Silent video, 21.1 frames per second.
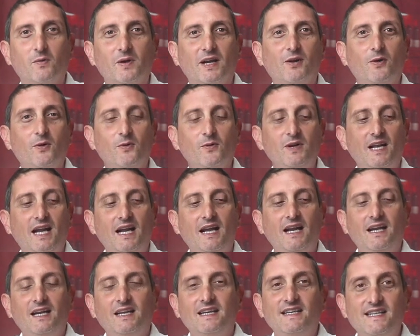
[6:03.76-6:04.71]
what we call
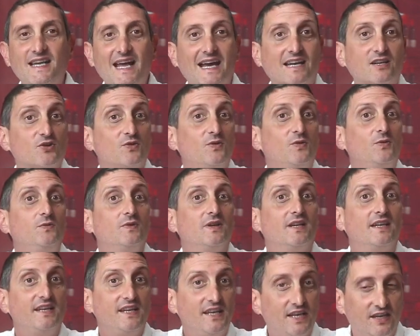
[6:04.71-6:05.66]
natural
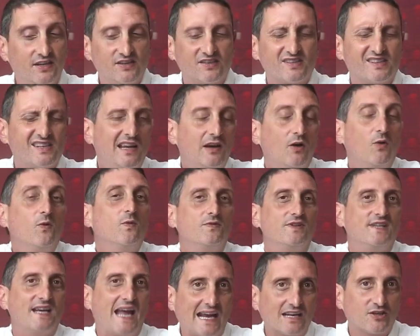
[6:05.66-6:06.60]
yeast. They're all
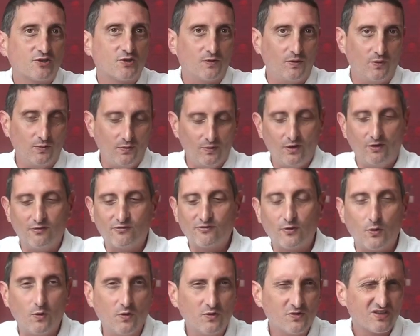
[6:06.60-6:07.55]
natural,
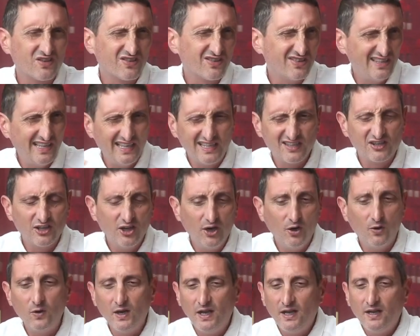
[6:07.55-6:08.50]
of course. There's
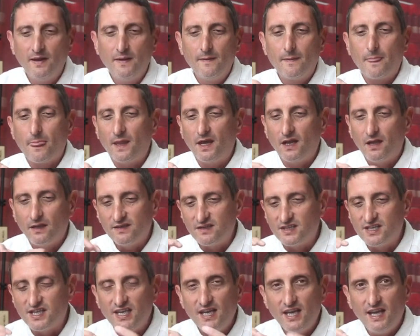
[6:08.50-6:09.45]
no
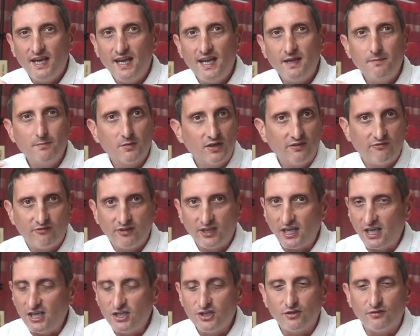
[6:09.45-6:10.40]
DNA
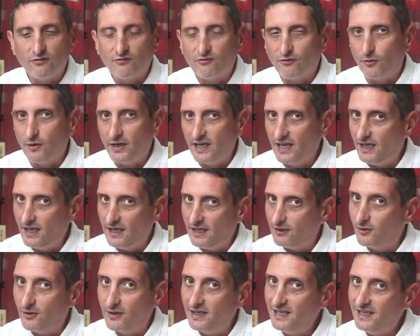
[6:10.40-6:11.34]
modification for
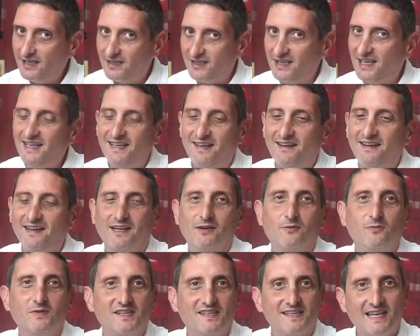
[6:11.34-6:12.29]

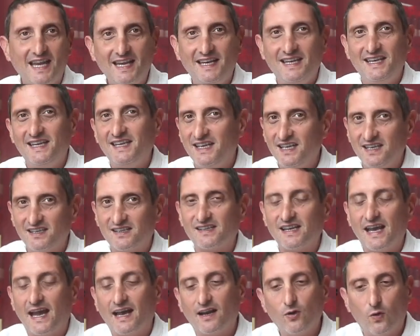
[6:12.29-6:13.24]
anything with any
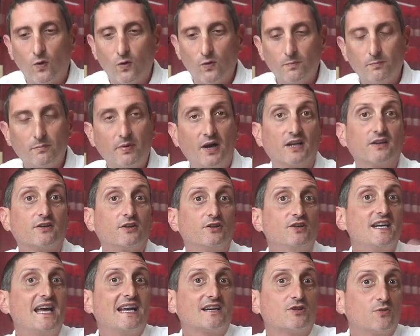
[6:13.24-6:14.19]
yeast at all. But
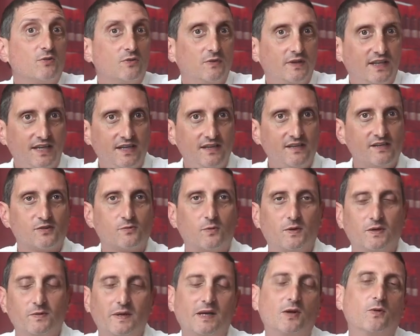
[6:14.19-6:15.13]
the natural yeasts,
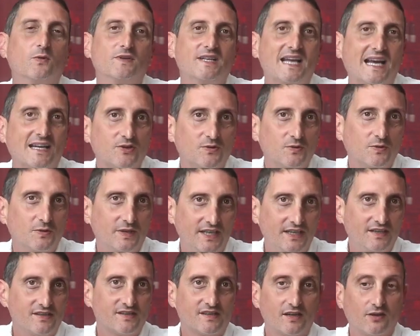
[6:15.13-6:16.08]
what we call natural
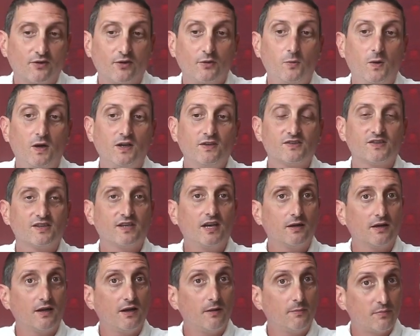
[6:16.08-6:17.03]
yeasts, are the ones
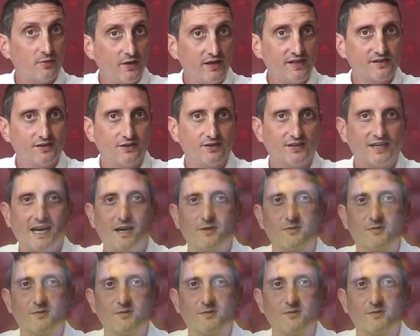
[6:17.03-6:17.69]
that are present